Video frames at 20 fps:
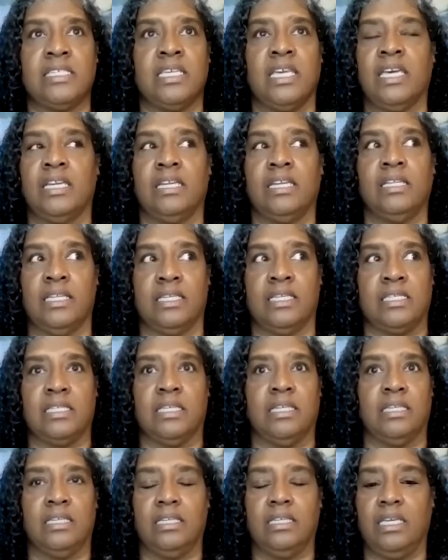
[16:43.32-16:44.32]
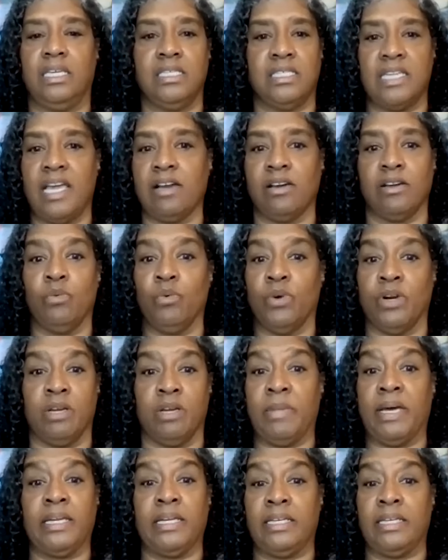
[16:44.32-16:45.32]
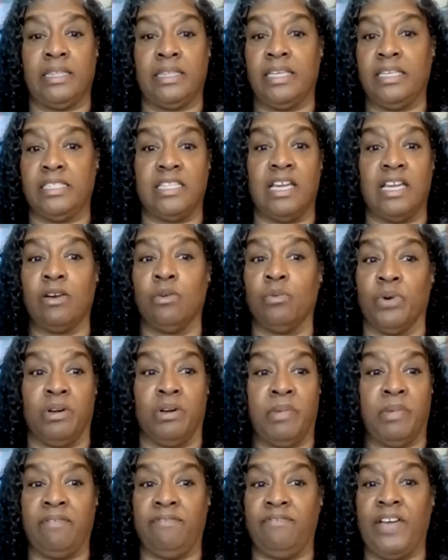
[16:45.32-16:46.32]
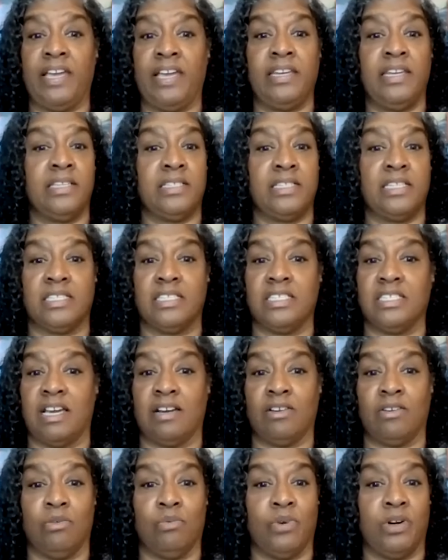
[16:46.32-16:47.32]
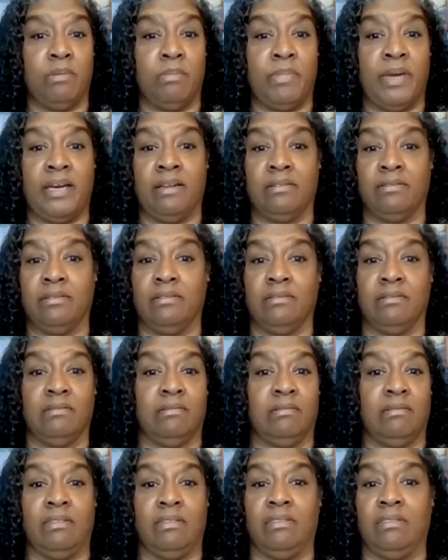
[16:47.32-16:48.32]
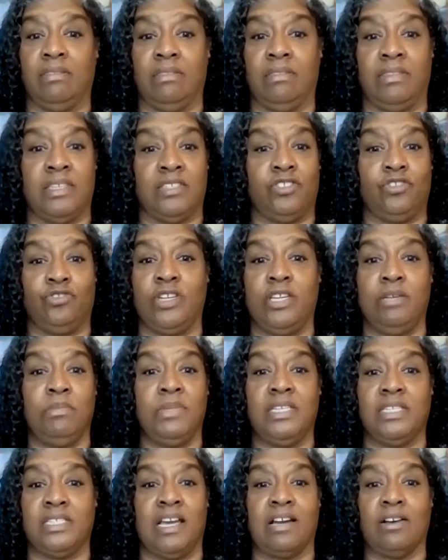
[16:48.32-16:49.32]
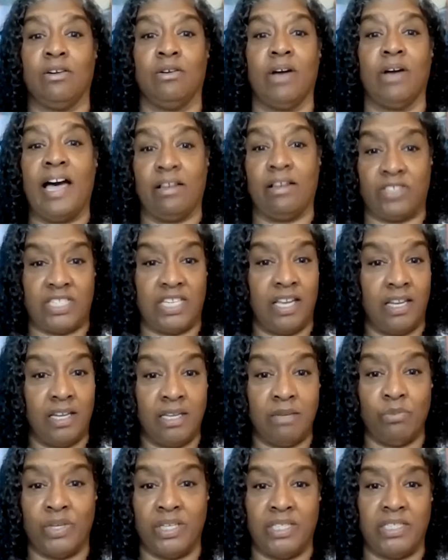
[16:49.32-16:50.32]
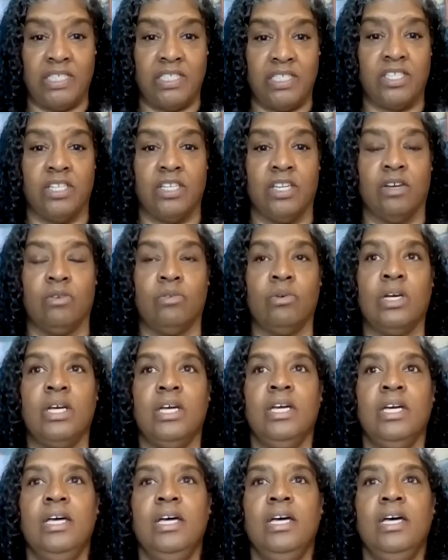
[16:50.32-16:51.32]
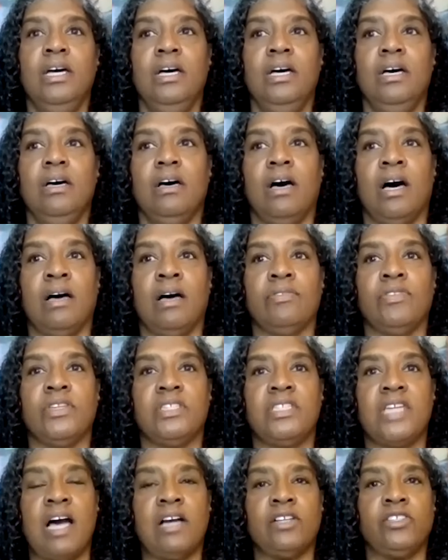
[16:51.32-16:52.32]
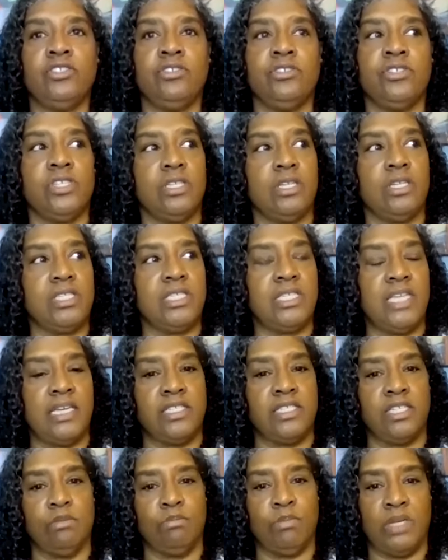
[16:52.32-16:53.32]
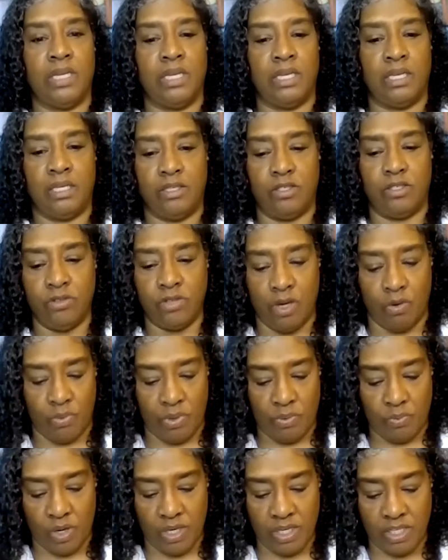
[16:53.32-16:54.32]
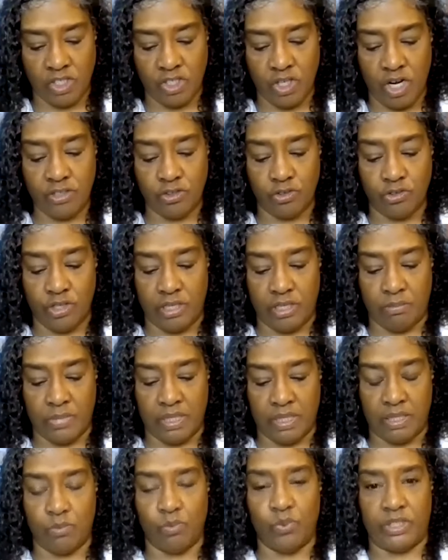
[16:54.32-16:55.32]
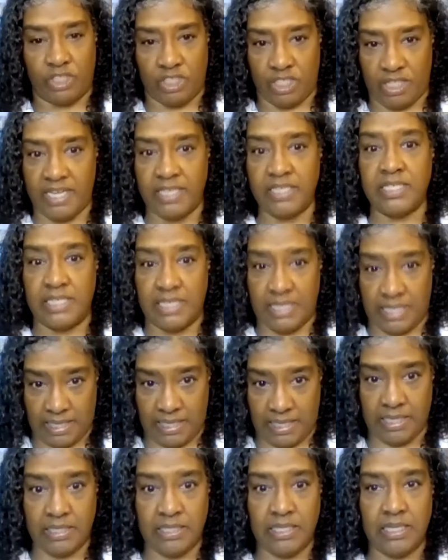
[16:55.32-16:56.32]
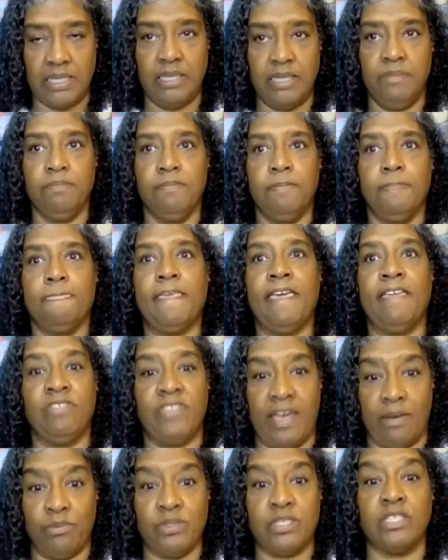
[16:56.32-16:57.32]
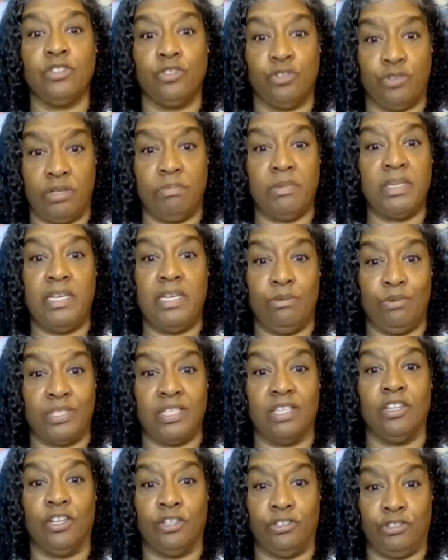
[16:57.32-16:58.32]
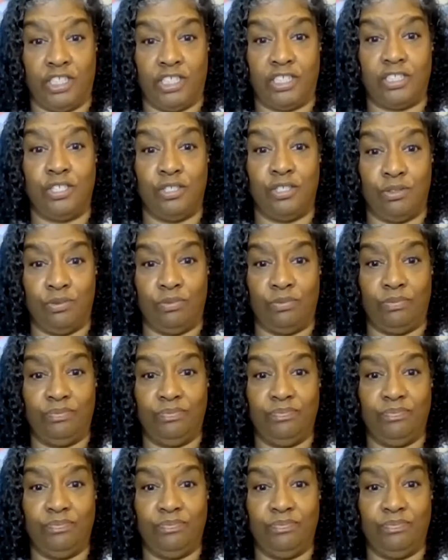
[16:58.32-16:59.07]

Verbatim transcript: I said, listen, he's not going to worry about anything. He's not going to worry about finances. He's not going to worry about this treatment. He's not going to, I'll tell him what he needs to know. The doctors said to me, you know, we want to start treatment, which they did. And that was the treatment he was allergic to.